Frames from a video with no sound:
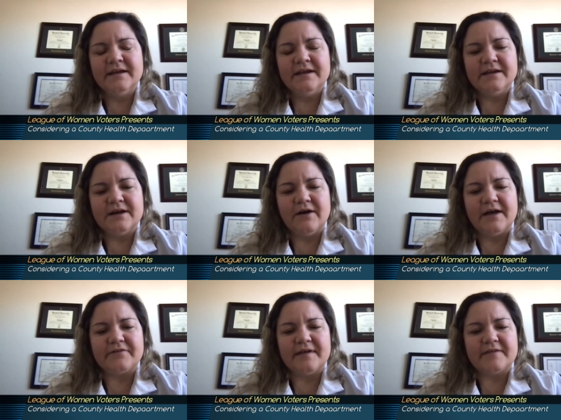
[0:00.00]
you know
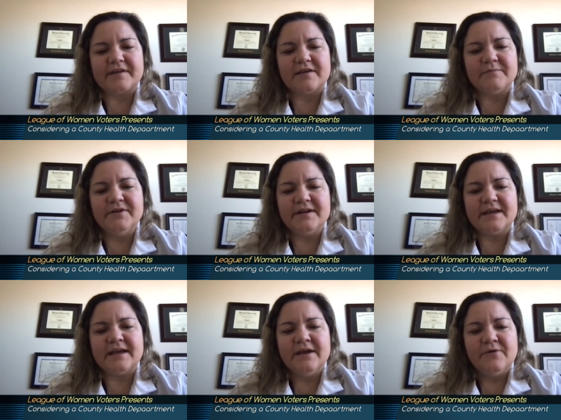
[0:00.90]
as as a
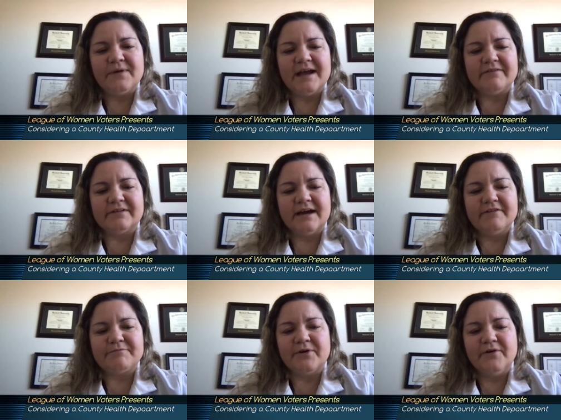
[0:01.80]
community we have a lot
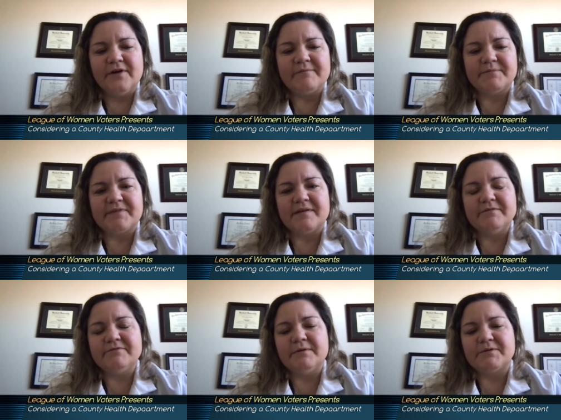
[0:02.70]
of programs but some
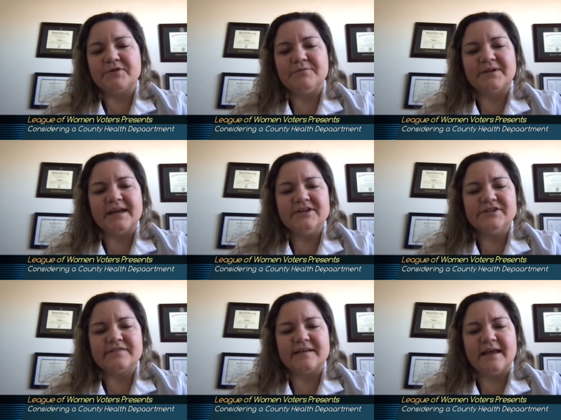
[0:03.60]
of them are
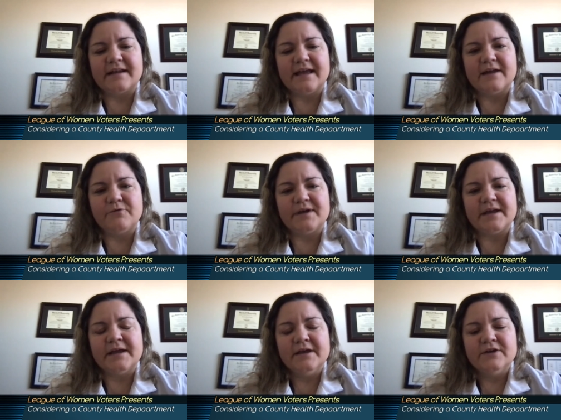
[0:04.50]
duplications and, and can
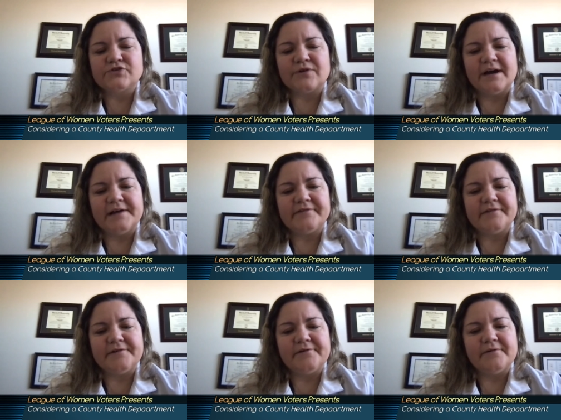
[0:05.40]
we try
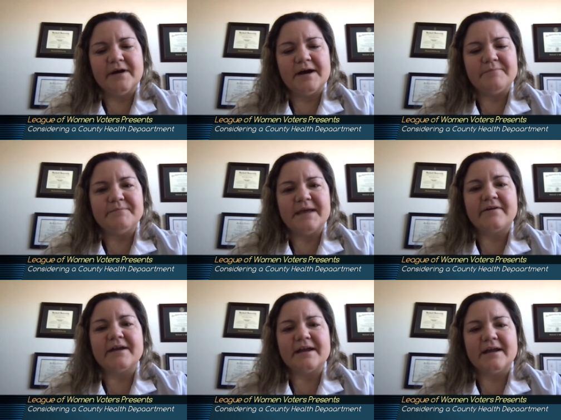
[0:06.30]
to uh,
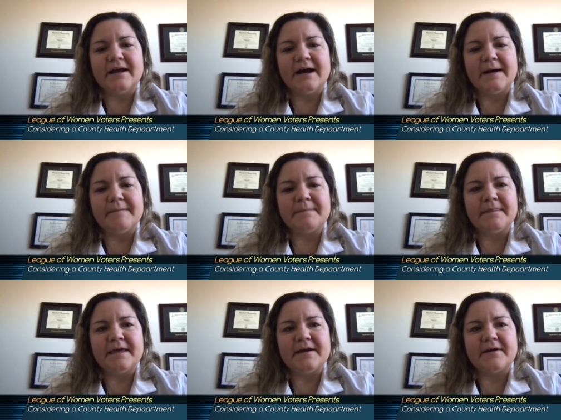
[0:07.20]
marry um,
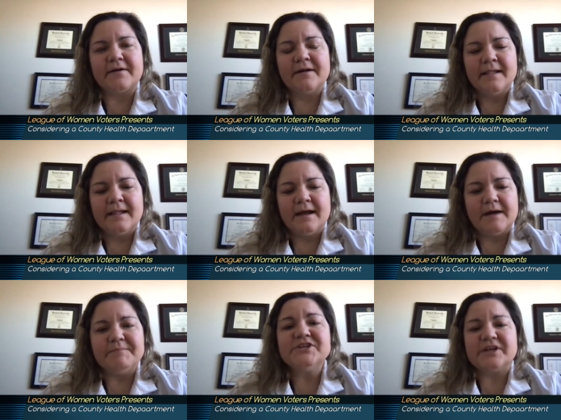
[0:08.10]
their uh,
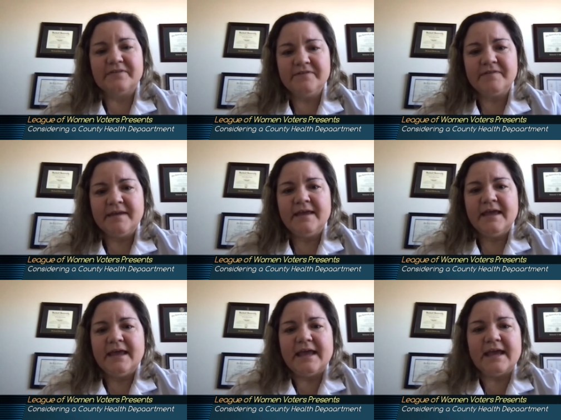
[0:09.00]
missions
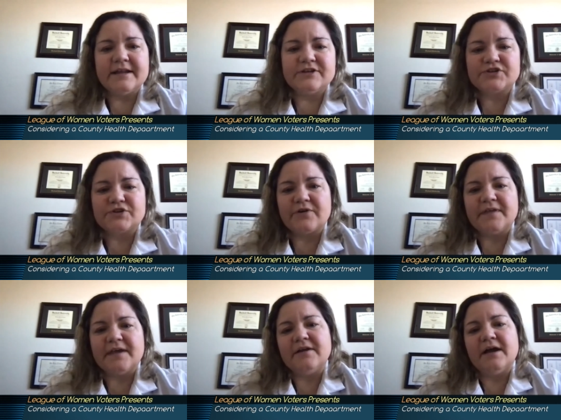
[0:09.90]
and ensure
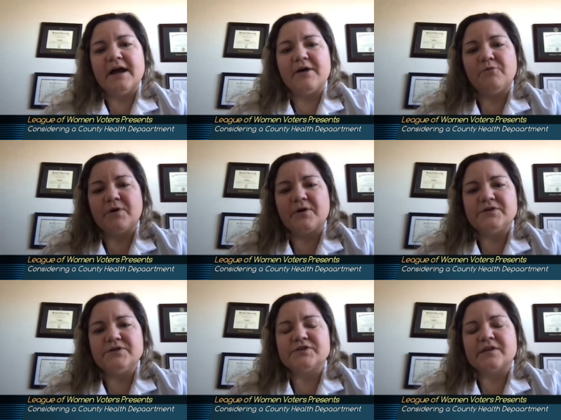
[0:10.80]
that uh, we're
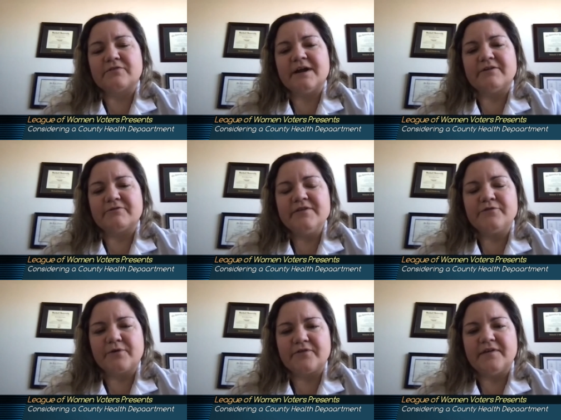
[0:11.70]
using the right
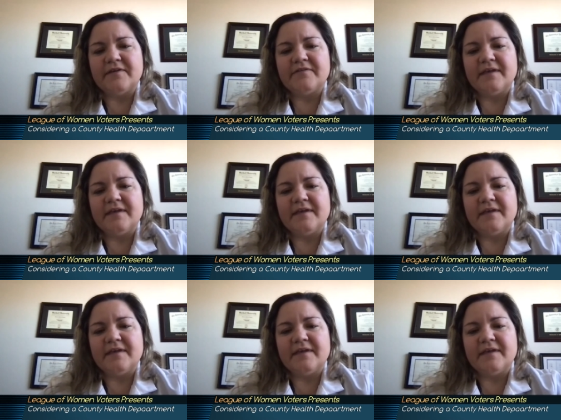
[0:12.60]
resources